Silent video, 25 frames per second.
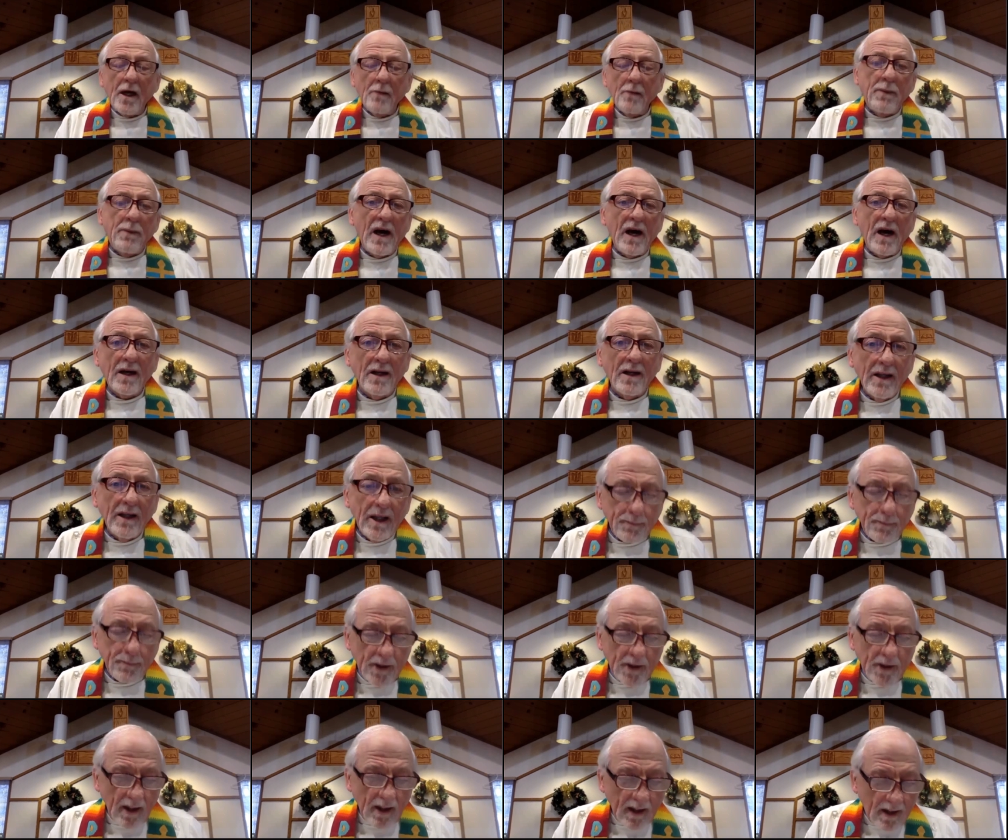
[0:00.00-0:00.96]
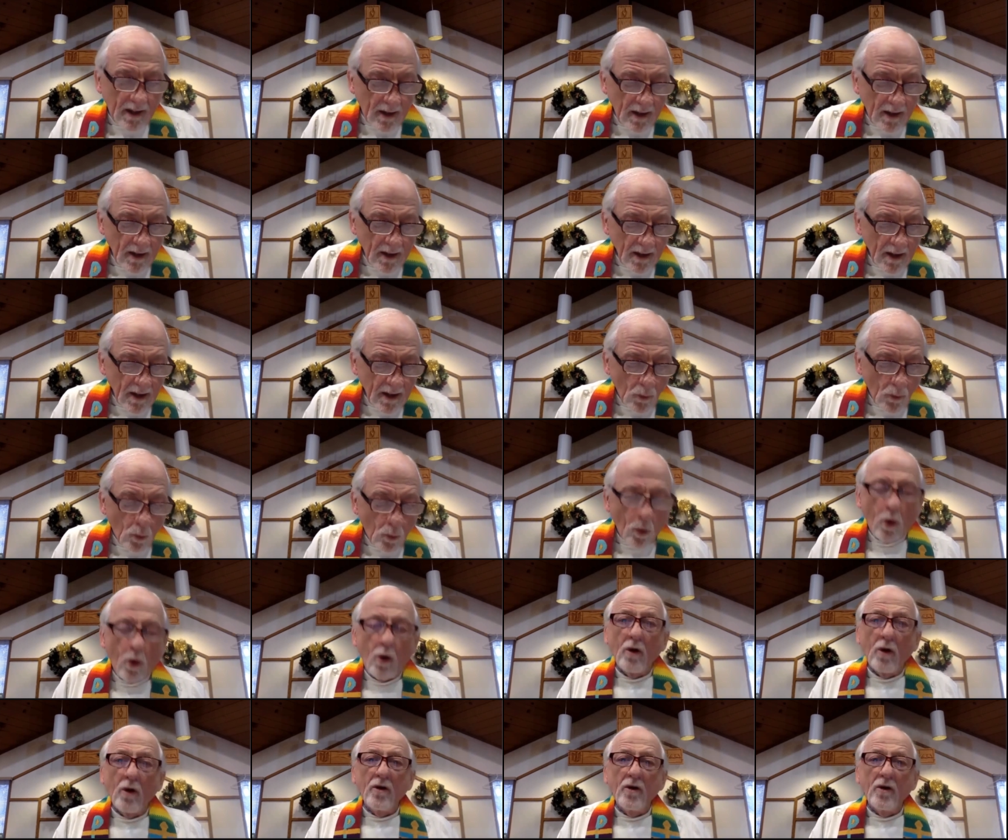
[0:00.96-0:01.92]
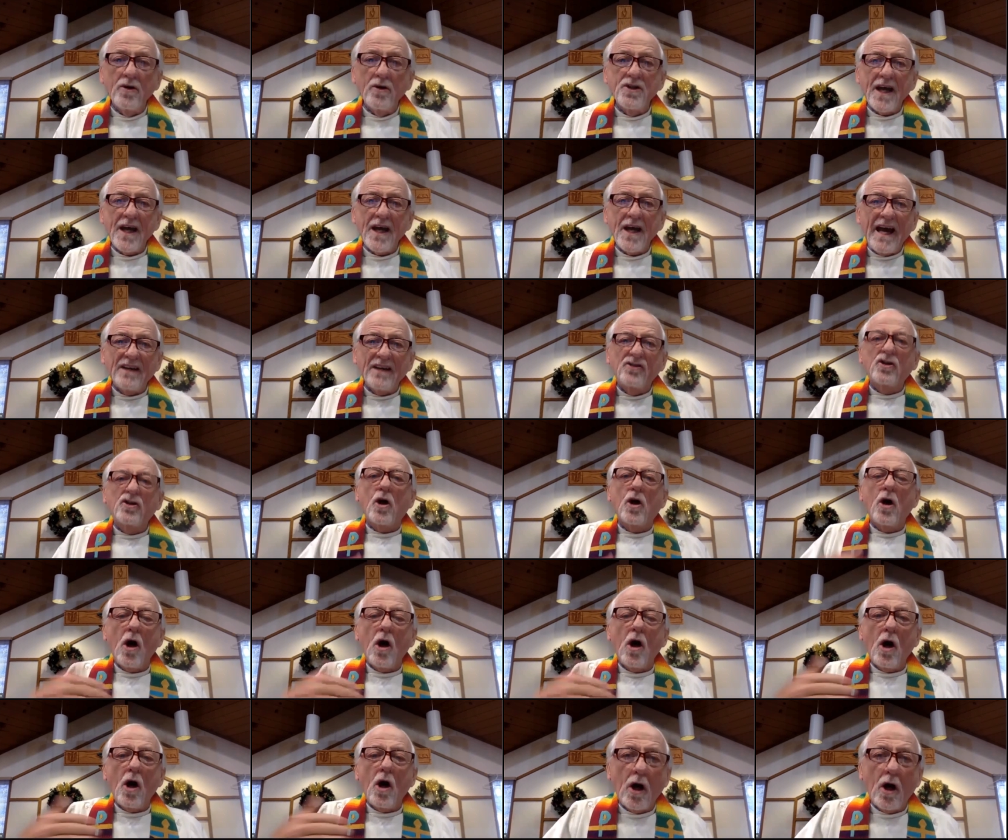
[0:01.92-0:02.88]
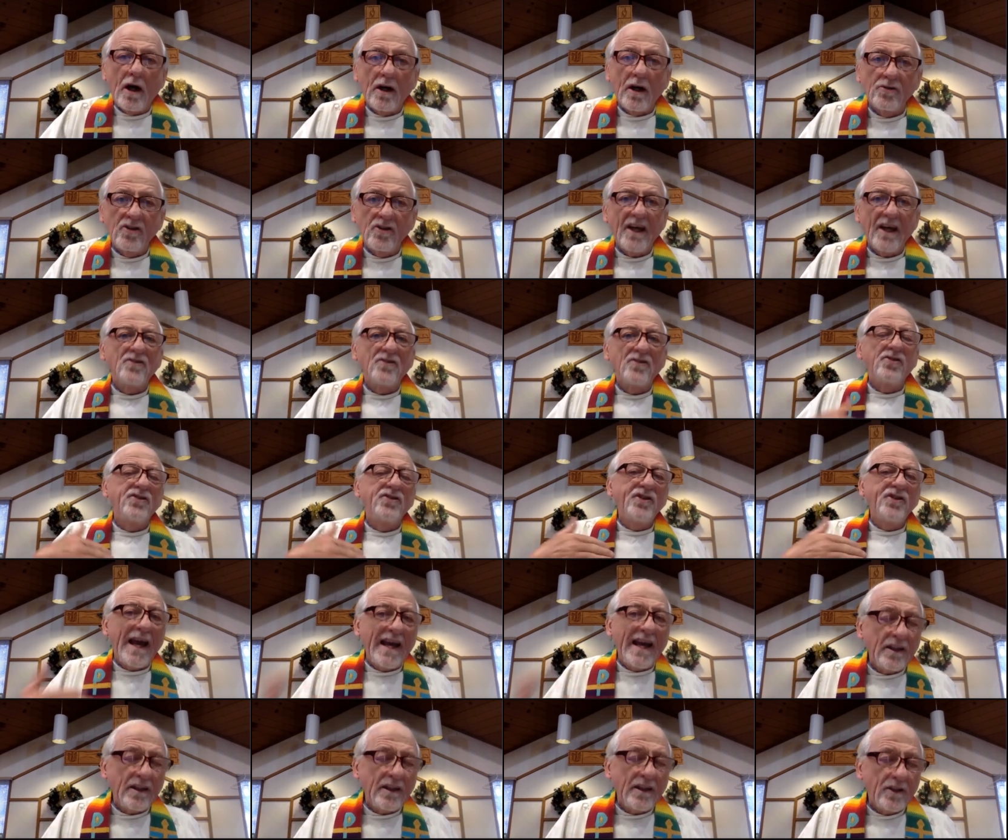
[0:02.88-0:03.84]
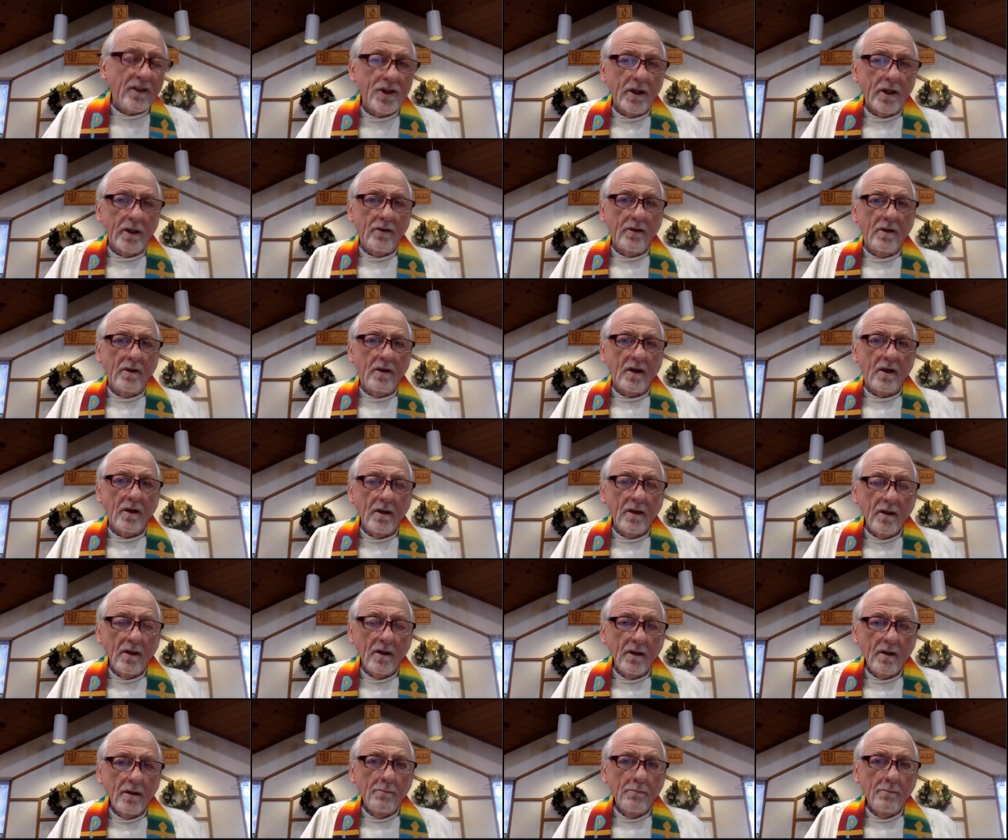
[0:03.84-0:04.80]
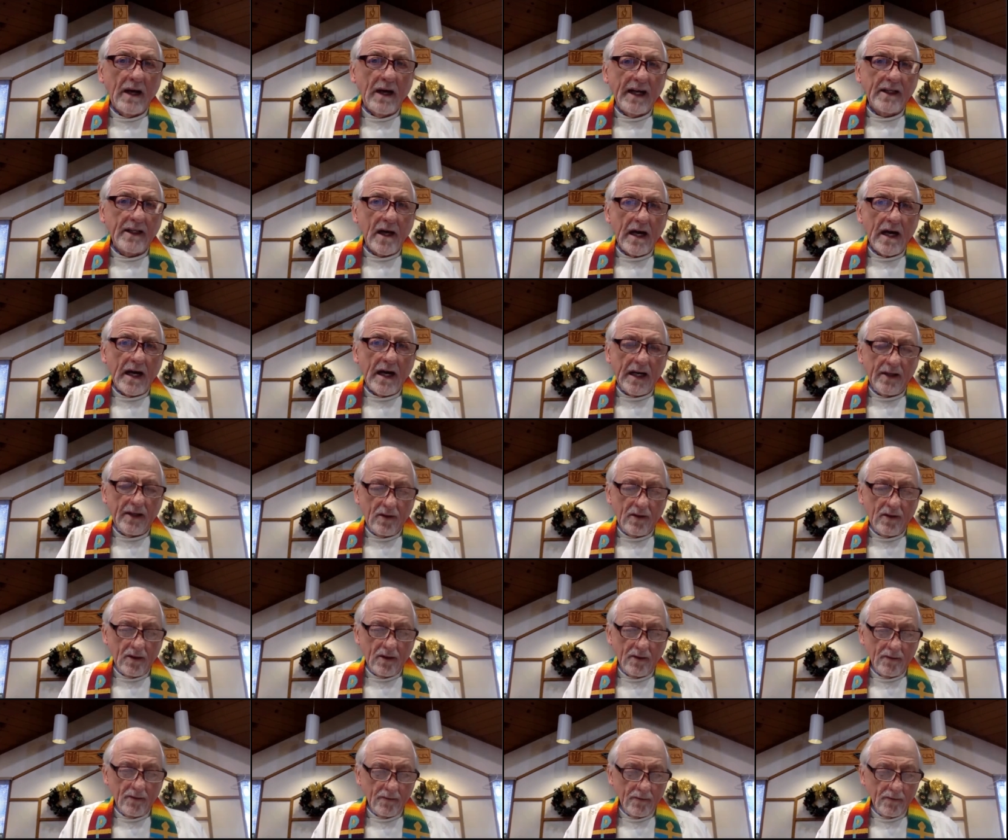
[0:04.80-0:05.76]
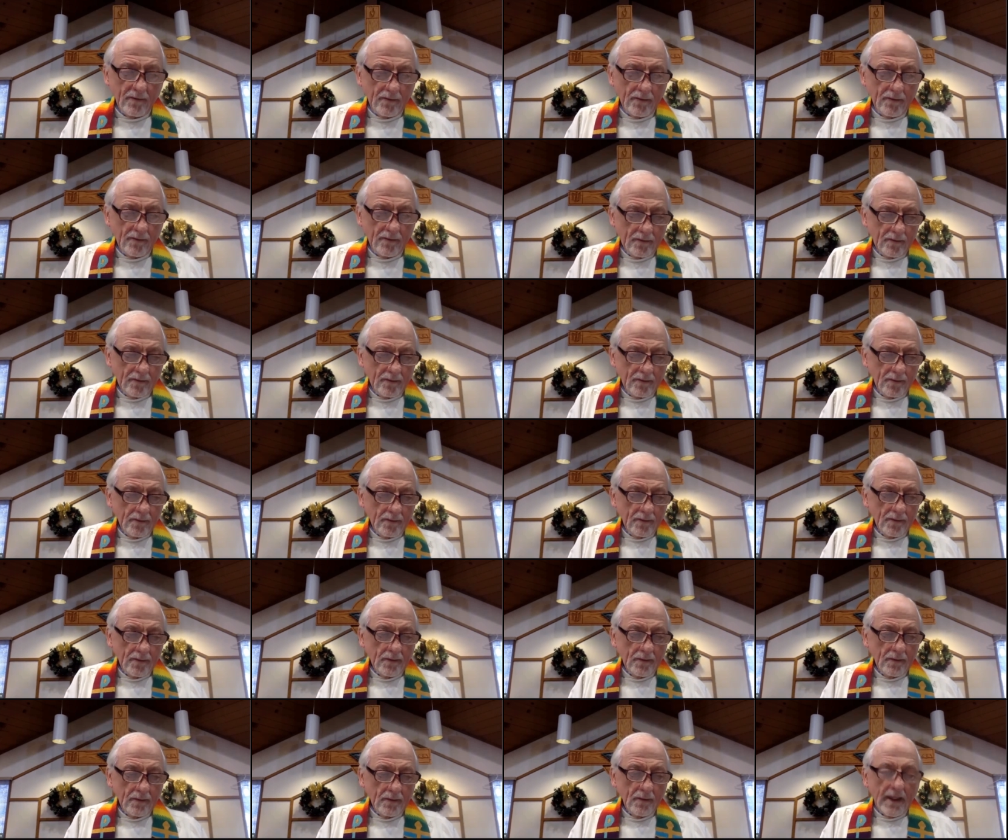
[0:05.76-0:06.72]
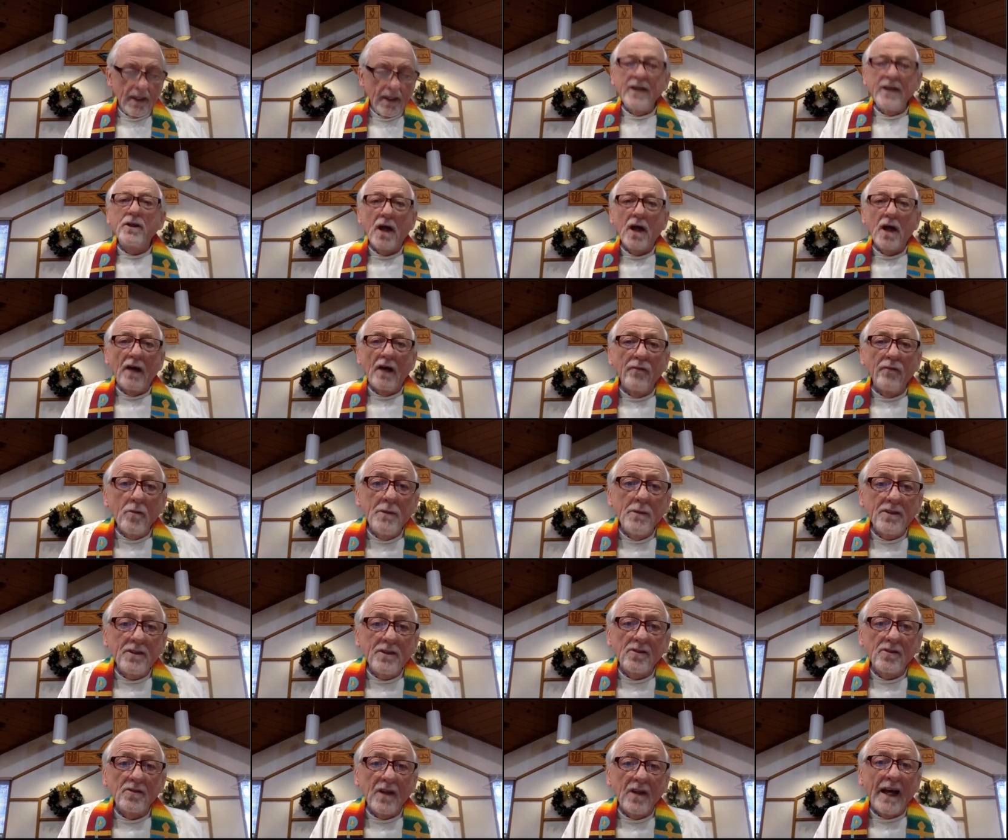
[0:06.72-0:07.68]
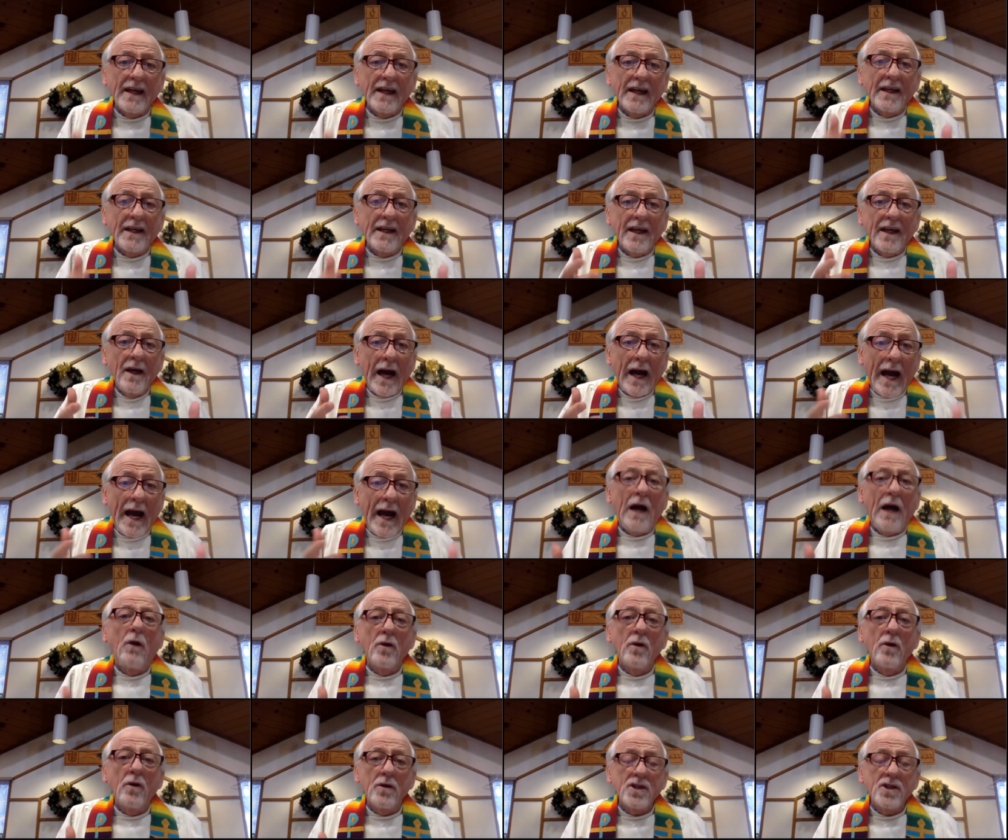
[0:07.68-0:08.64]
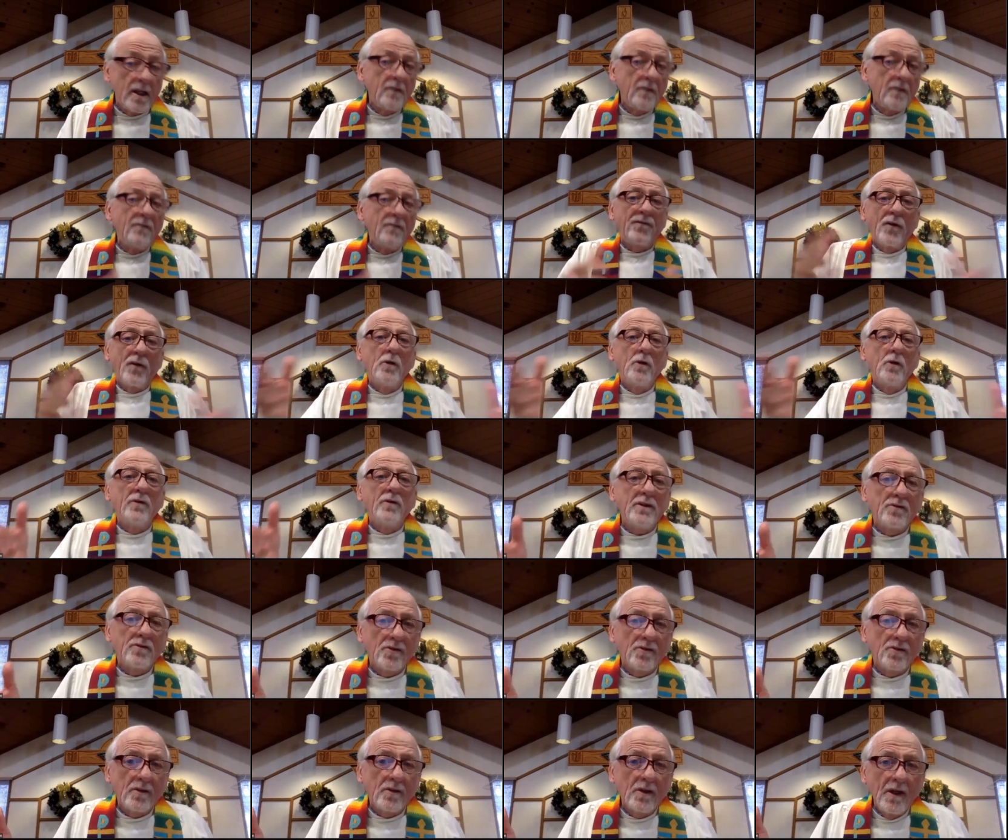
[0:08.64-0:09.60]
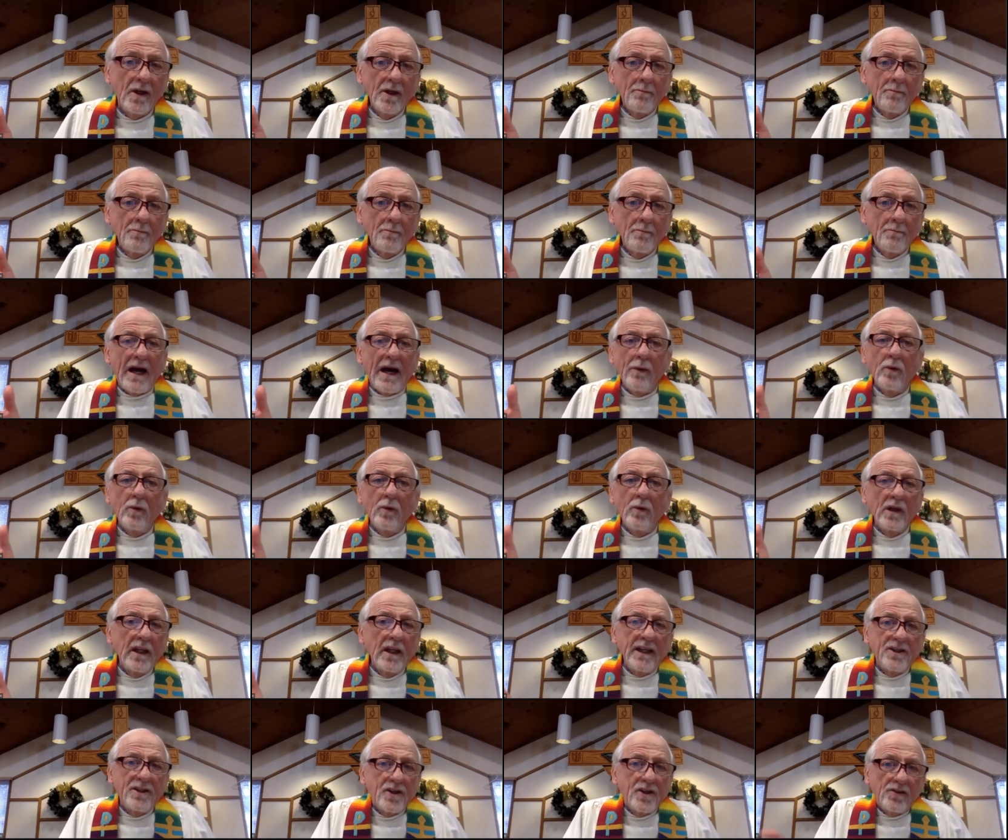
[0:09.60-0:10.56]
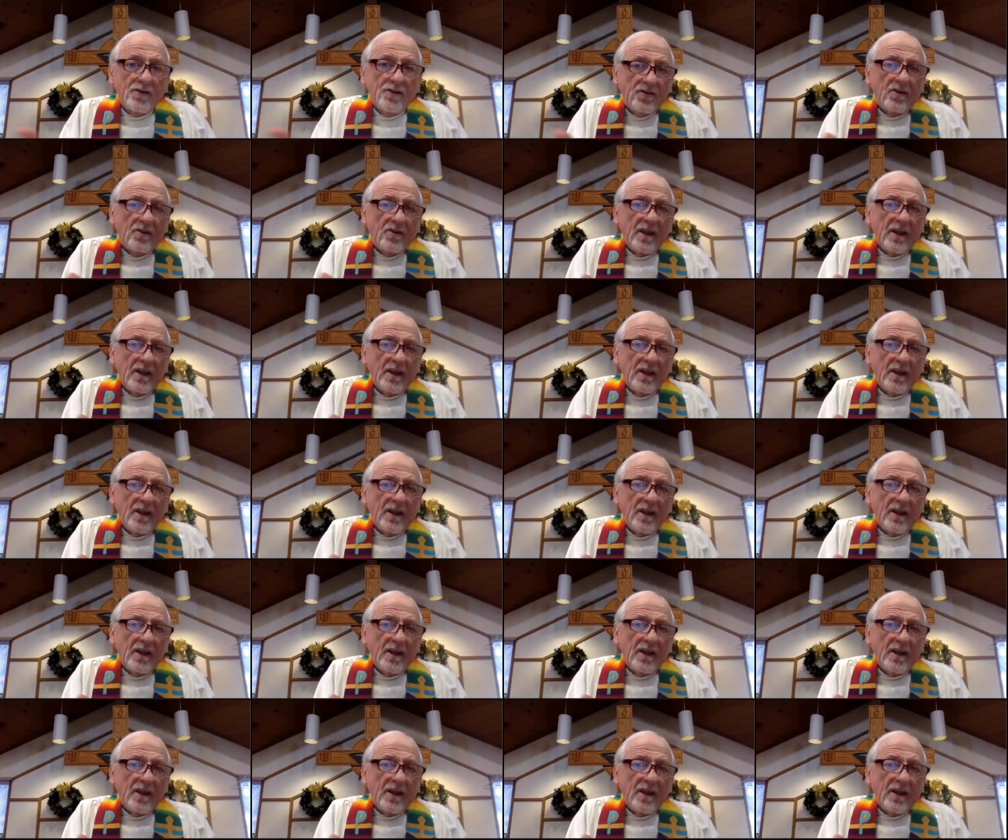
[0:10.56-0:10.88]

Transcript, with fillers: apocalyptic wars as caused, as sanctioned by God. And governments like ours, influenced by religious